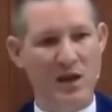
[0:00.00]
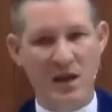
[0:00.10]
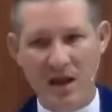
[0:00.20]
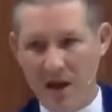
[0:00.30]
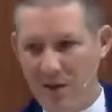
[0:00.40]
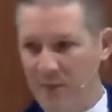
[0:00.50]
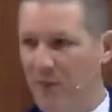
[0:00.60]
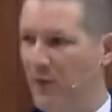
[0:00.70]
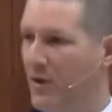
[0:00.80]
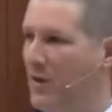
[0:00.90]

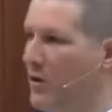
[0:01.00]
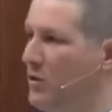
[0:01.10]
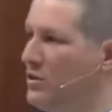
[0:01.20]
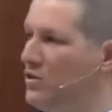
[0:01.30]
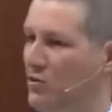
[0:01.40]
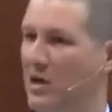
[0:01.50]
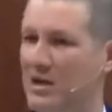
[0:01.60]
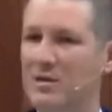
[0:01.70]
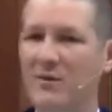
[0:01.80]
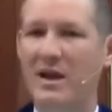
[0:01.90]
love the
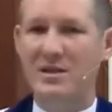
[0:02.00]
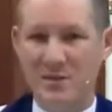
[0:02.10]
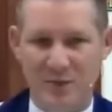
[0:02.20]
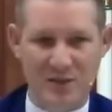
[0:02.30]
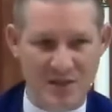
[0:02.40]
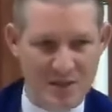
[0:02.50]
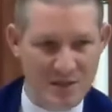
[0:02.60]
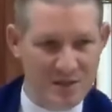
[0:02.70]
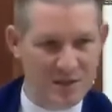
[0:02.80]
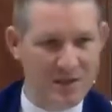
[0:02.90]
constructive
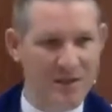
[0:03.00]
activities